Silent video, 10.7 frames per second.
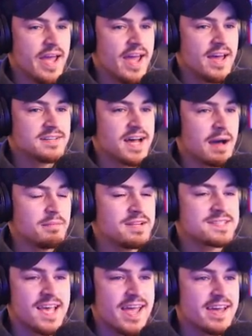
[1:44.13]
And I'm gonna
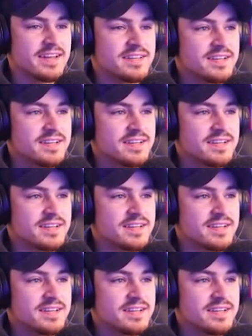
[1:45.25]
say it.